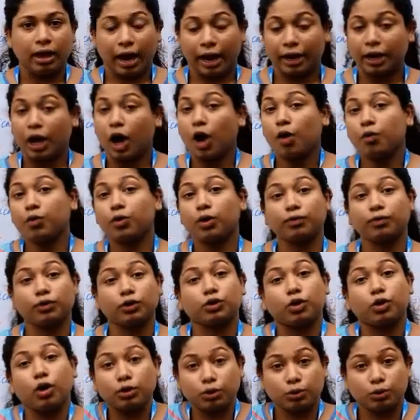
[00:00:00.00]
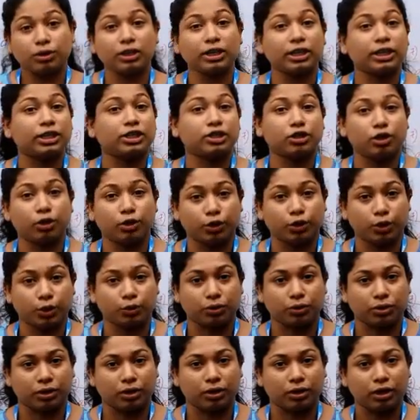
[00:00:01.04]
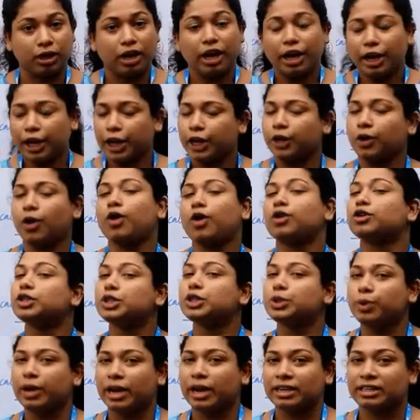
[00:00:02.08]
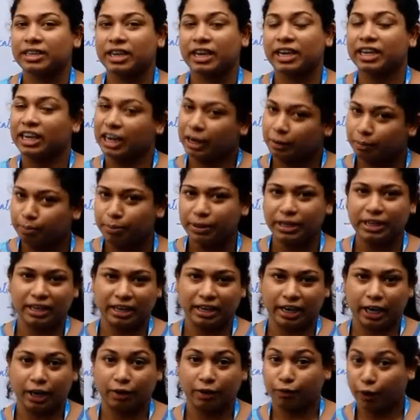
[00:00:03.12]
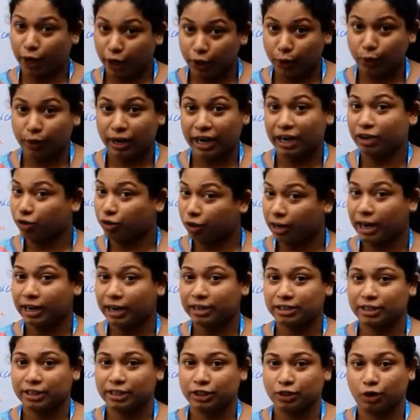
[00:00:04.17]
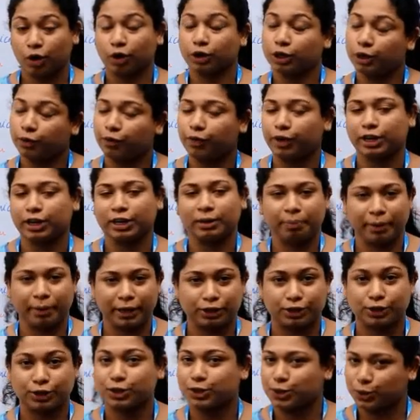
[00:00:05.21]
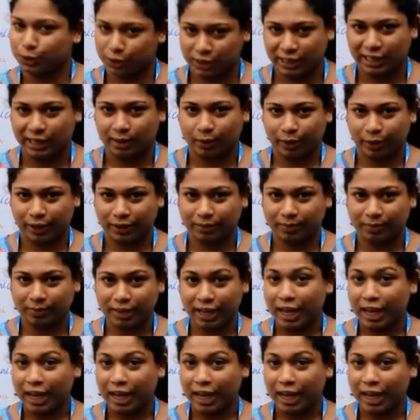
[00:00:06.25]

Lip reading: and how you have to talk to the interlocutor in order to attain a B grade when you get reluctant or difficult patients to deal with.